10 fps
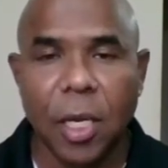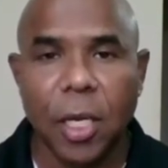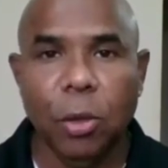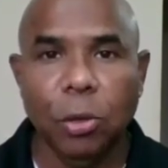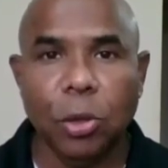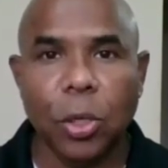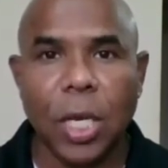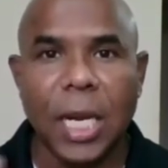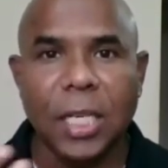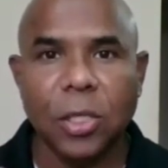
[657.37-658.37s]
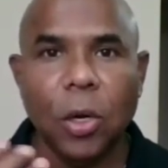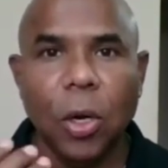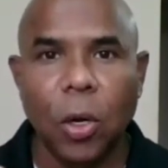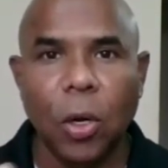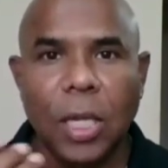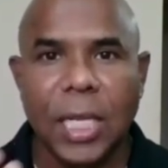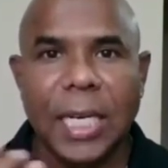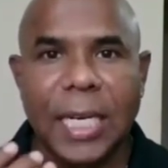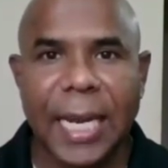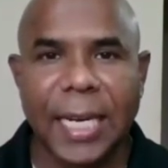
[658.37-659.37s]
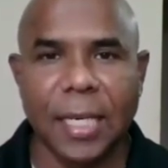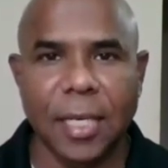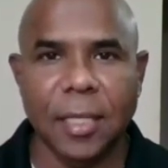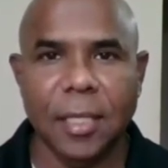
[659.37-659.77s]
used to collect all the data